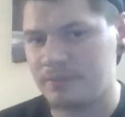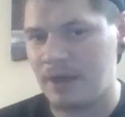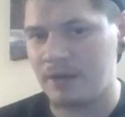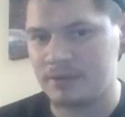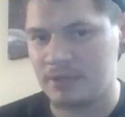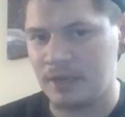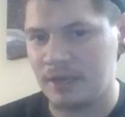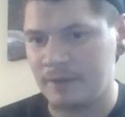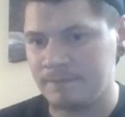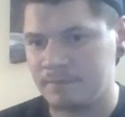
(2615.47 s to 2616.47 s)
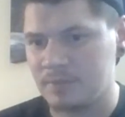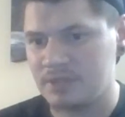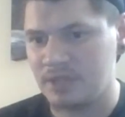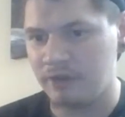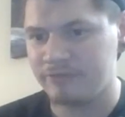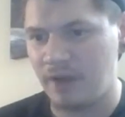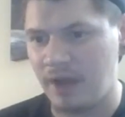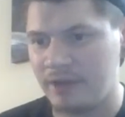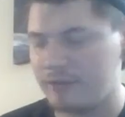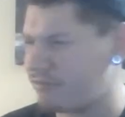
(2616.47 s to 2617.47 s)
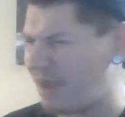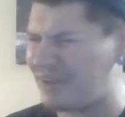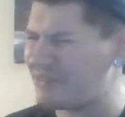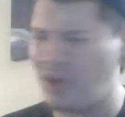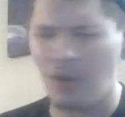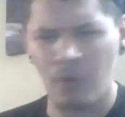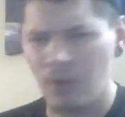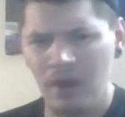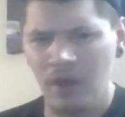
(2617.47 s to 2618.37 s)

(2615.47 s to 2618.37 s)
about Delphi, I don't know.